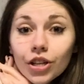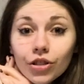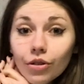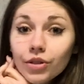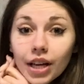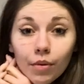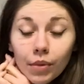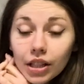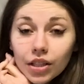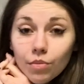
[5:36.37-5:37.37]
So 10
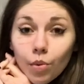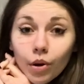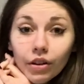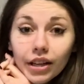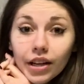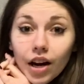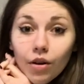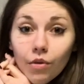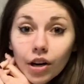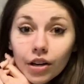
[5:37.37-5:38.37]
minutes of boiling in
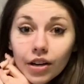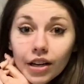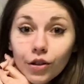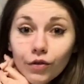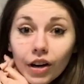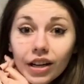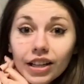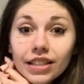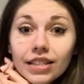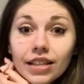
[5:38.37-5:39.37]
hot water and you've
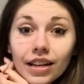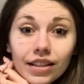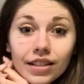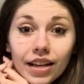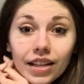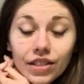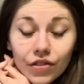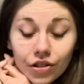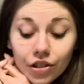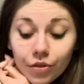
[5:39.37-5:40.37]
got a sanitized
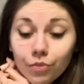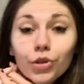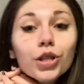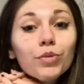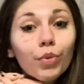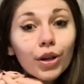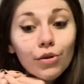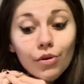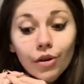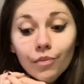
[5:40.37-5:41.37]
filter, which is pretty
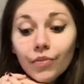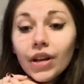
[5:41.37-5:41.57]
cool.